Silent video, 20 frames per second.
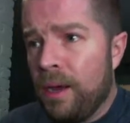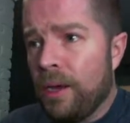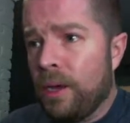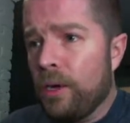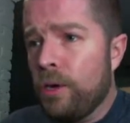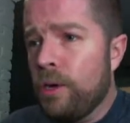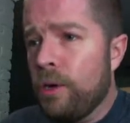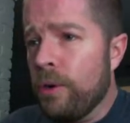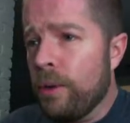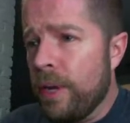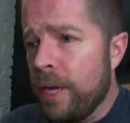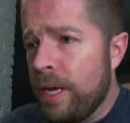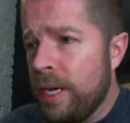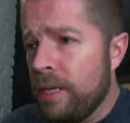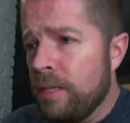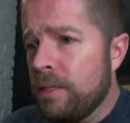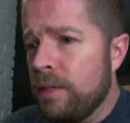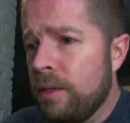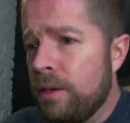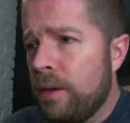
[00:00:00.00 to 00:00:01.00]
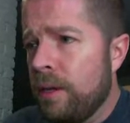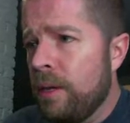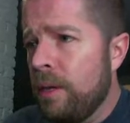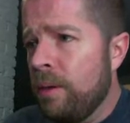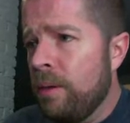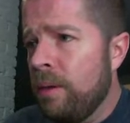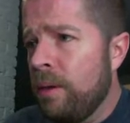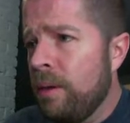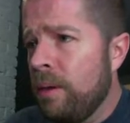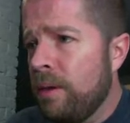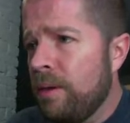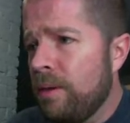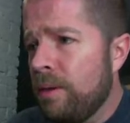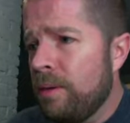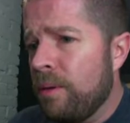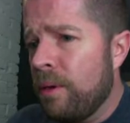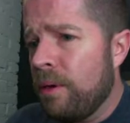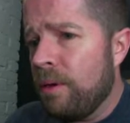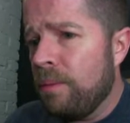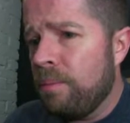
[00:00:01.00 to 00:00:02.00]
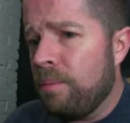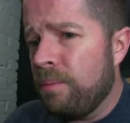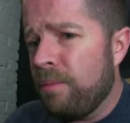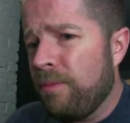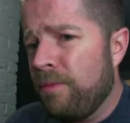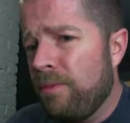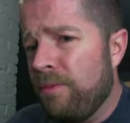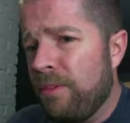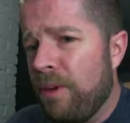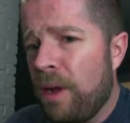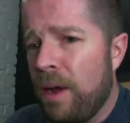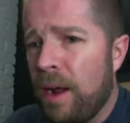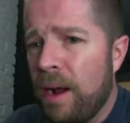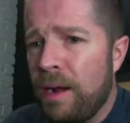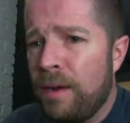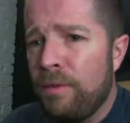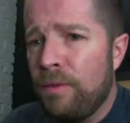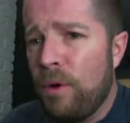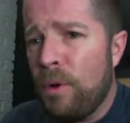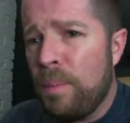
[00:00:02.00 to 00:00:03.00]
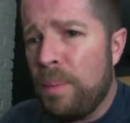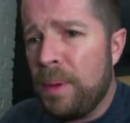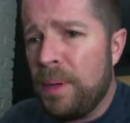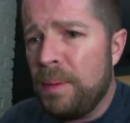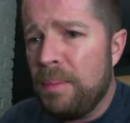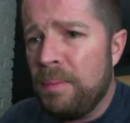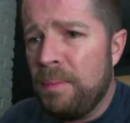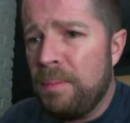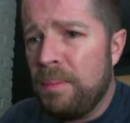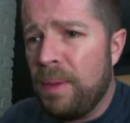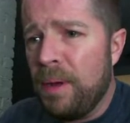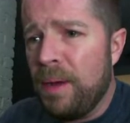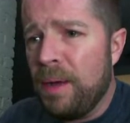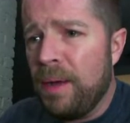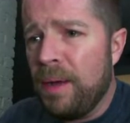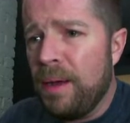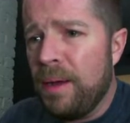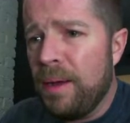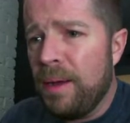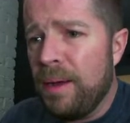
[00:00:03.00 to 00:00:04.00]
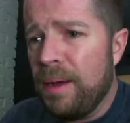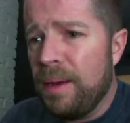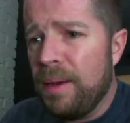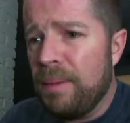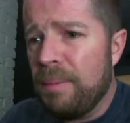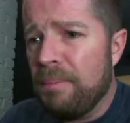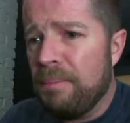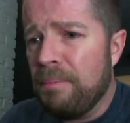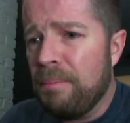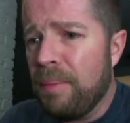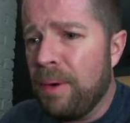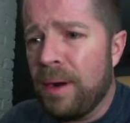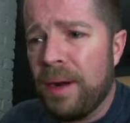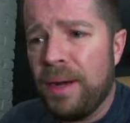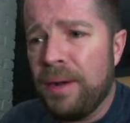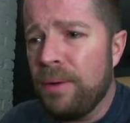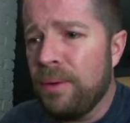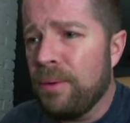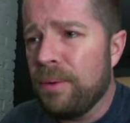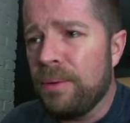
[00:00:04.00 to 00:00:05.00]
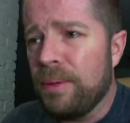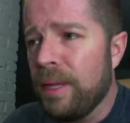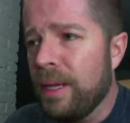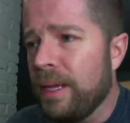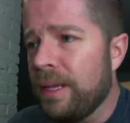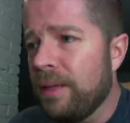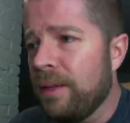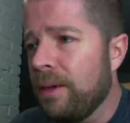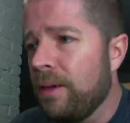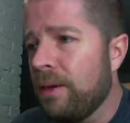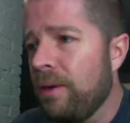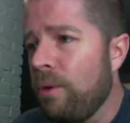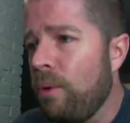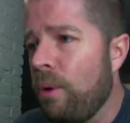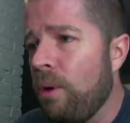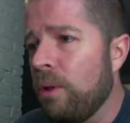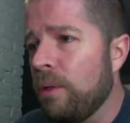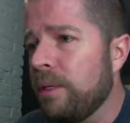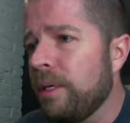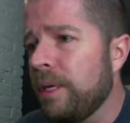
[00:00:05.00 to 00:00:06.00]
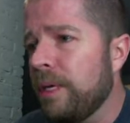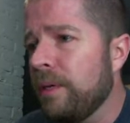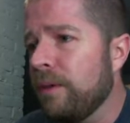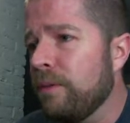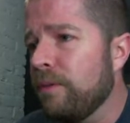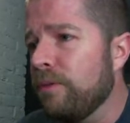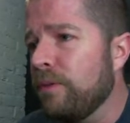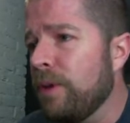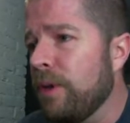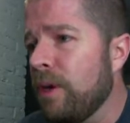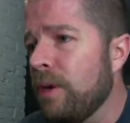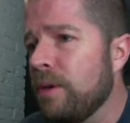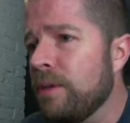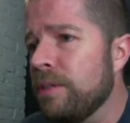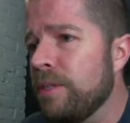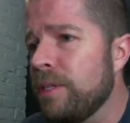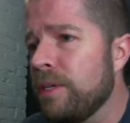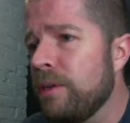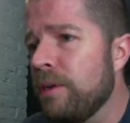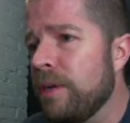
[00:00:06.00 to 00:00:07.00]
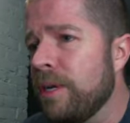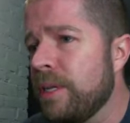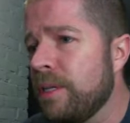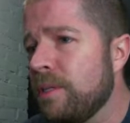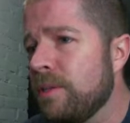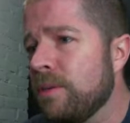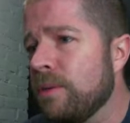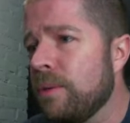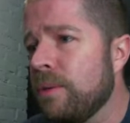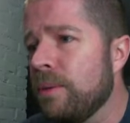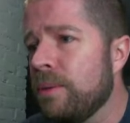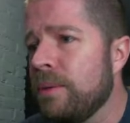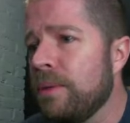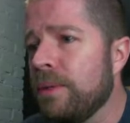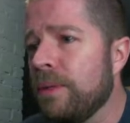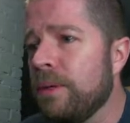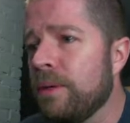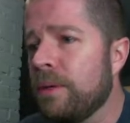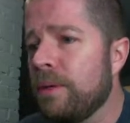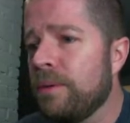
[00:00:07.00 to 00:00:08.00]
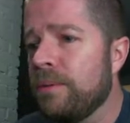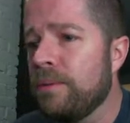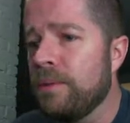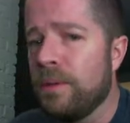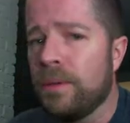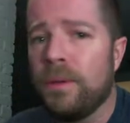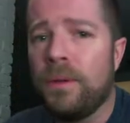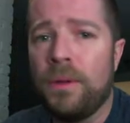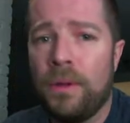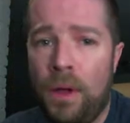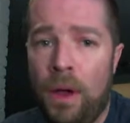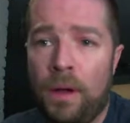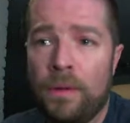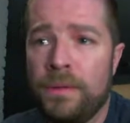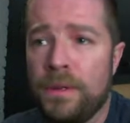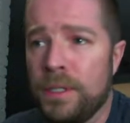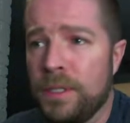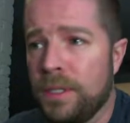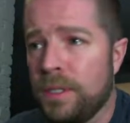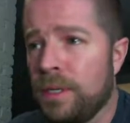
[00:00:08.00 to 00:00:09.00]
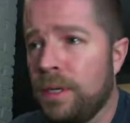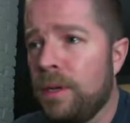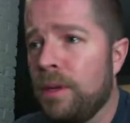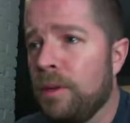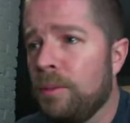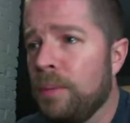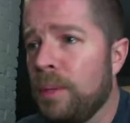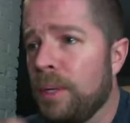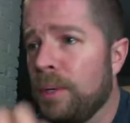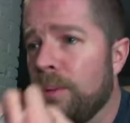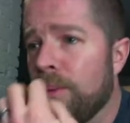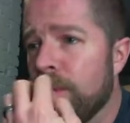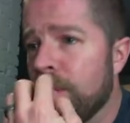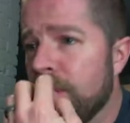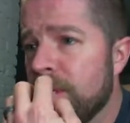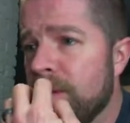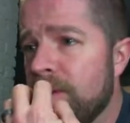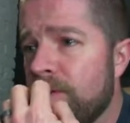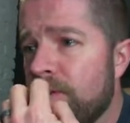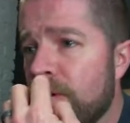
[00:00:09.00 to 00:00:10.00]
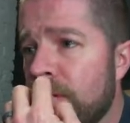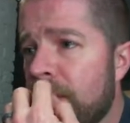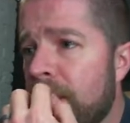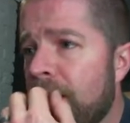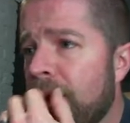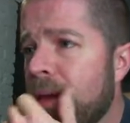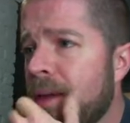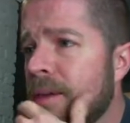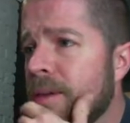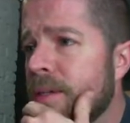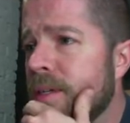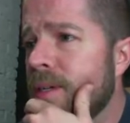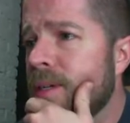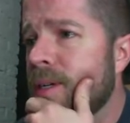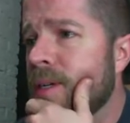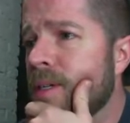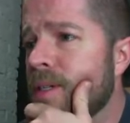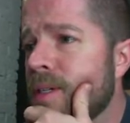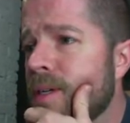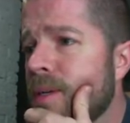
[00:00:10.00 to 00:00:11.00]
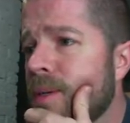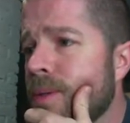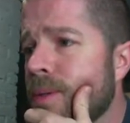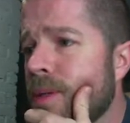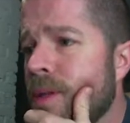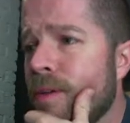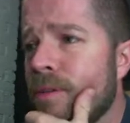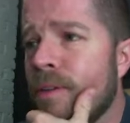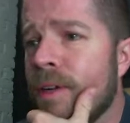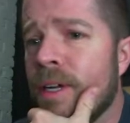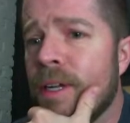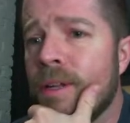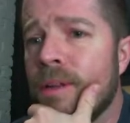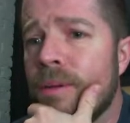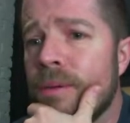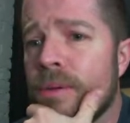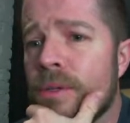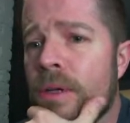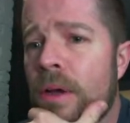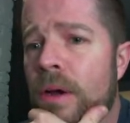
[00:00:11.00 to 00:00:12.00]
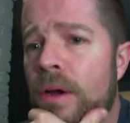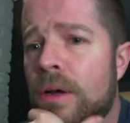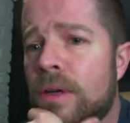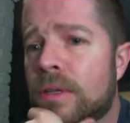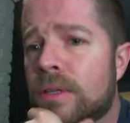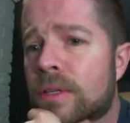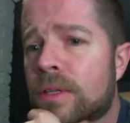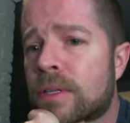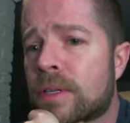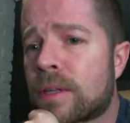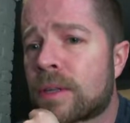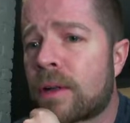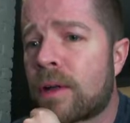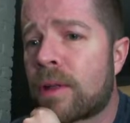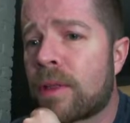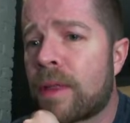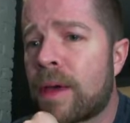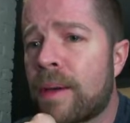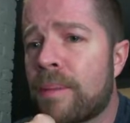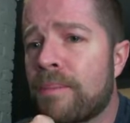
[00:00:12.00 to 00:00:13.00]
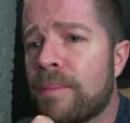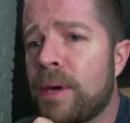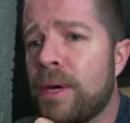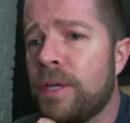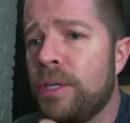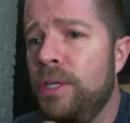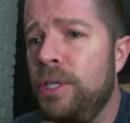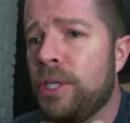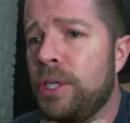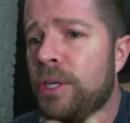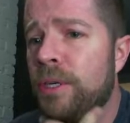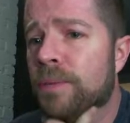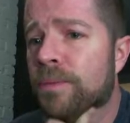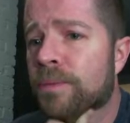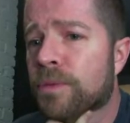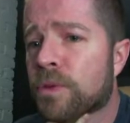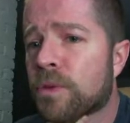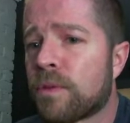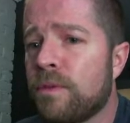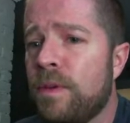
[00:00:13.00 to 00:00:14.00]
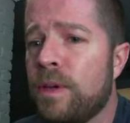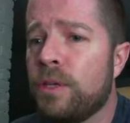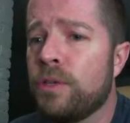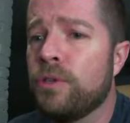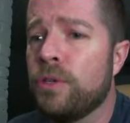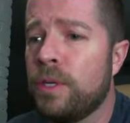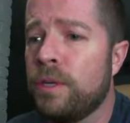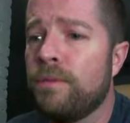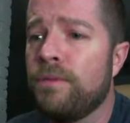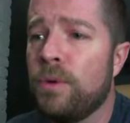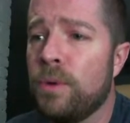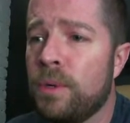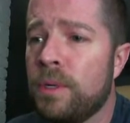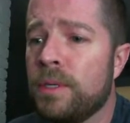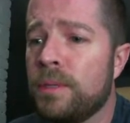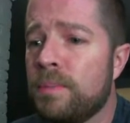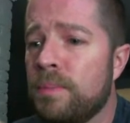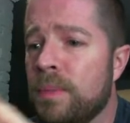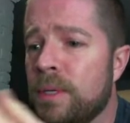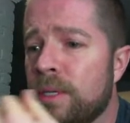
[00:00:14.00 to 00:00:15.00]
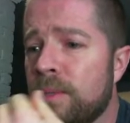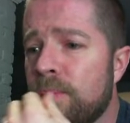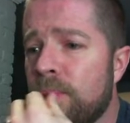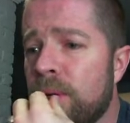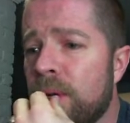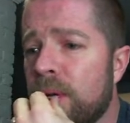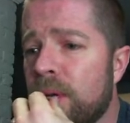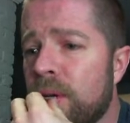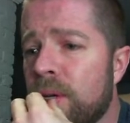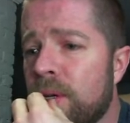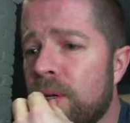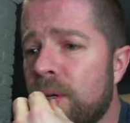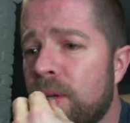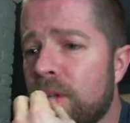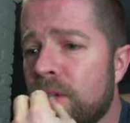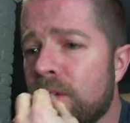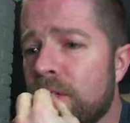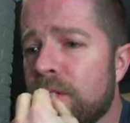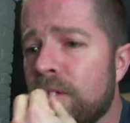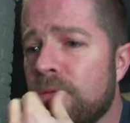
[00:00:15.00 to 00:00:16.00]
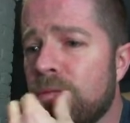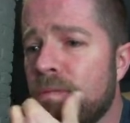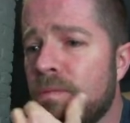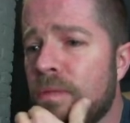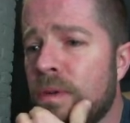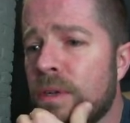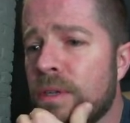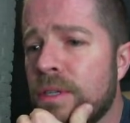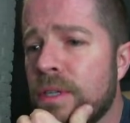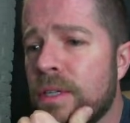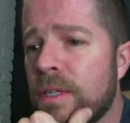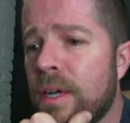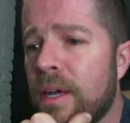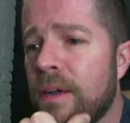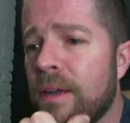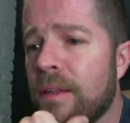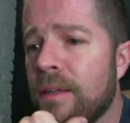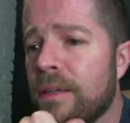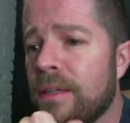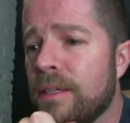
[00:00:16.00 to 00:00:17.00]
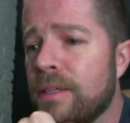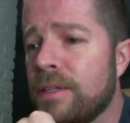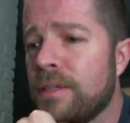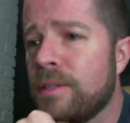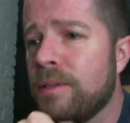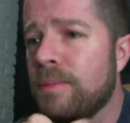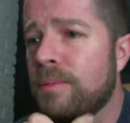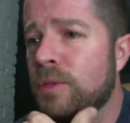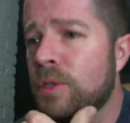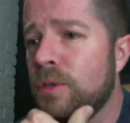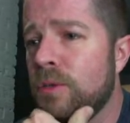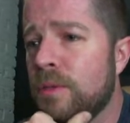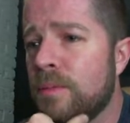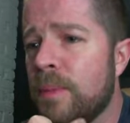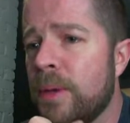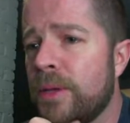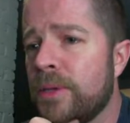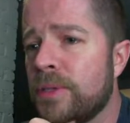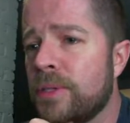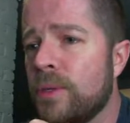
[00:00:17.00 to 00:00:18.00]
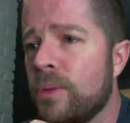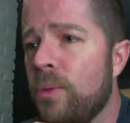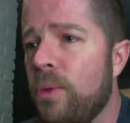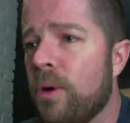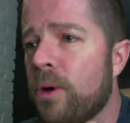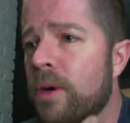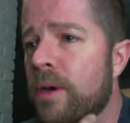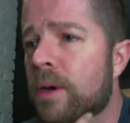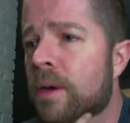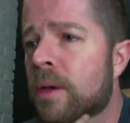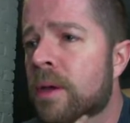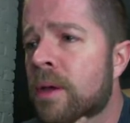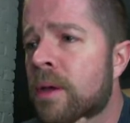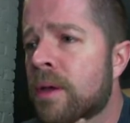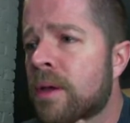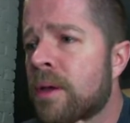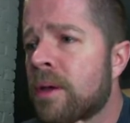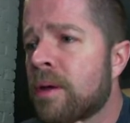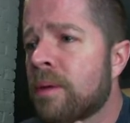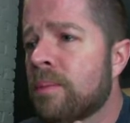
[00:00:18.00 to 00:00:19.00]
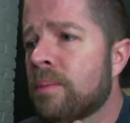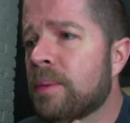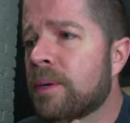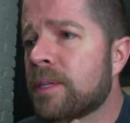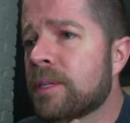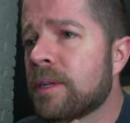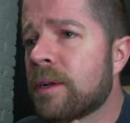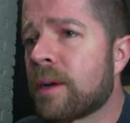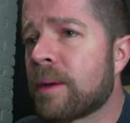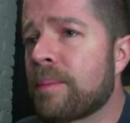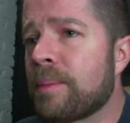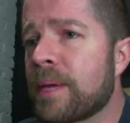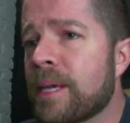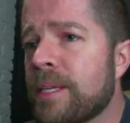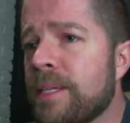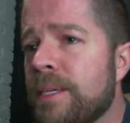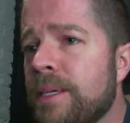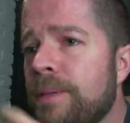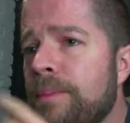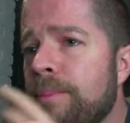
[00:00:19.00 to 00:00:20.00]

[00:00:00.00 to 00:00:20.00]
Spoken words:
Green is looking kind of open, but I don't like the quality of the cards in green, so there obviously could be a reason for that, because I don't love any of those cards all that much. Twin-Veiled Treefolk is pretty good because it's versatile and it's 2 spells in 1, but it's not amazing.